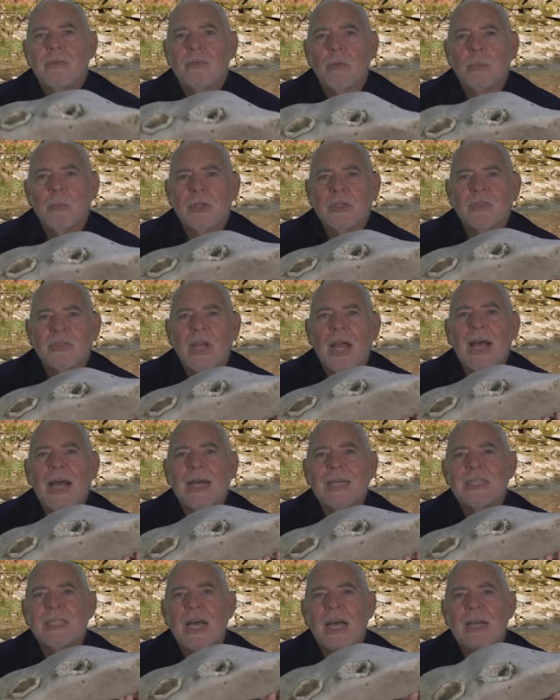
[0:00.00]
from the
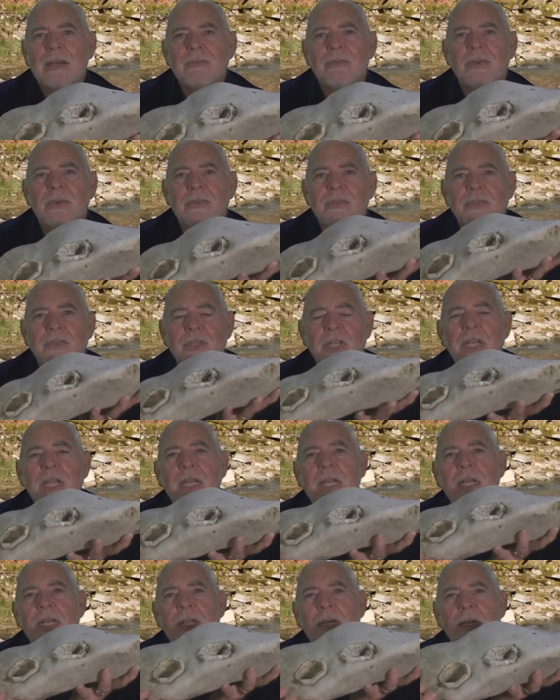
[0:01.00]
size I've
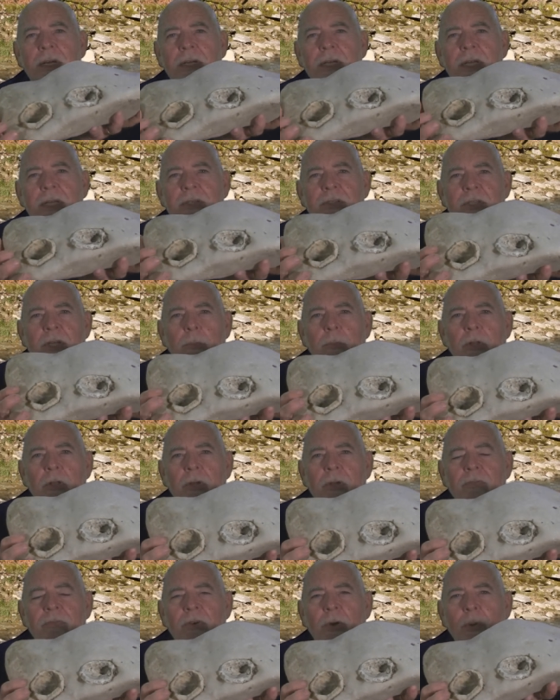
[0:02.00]
seen uh, in some of
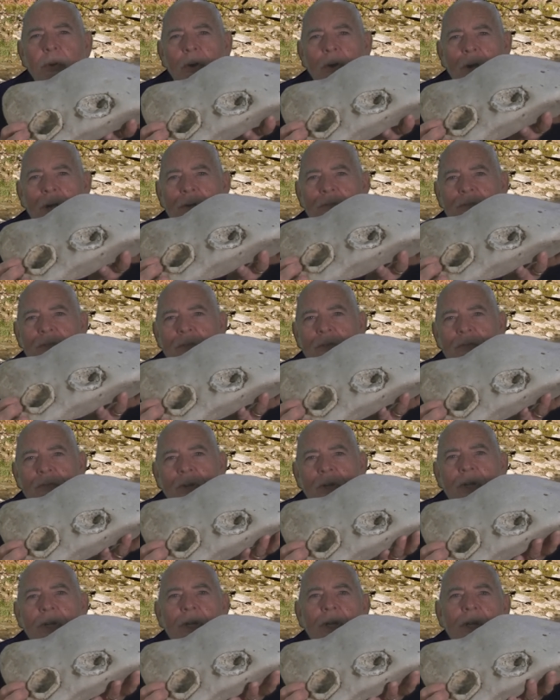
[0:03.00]
the photographs of
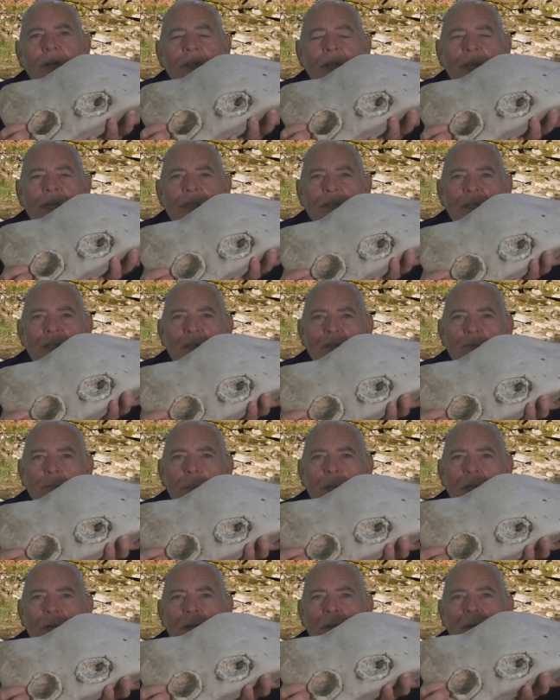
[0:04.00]
things that have
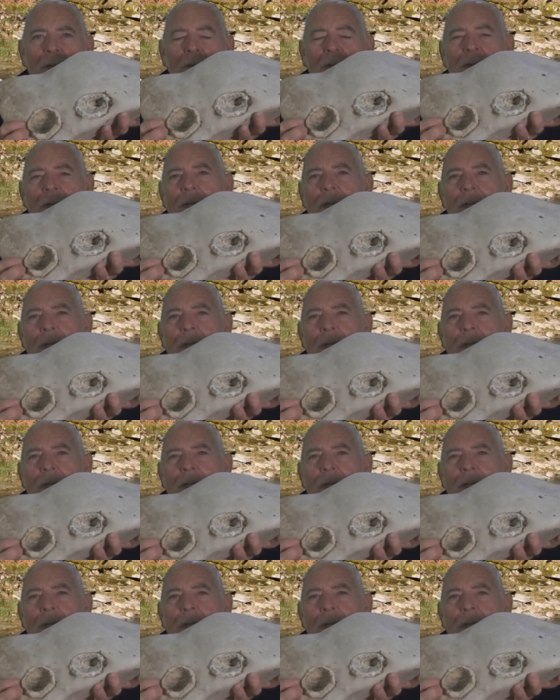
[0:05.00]
been uh,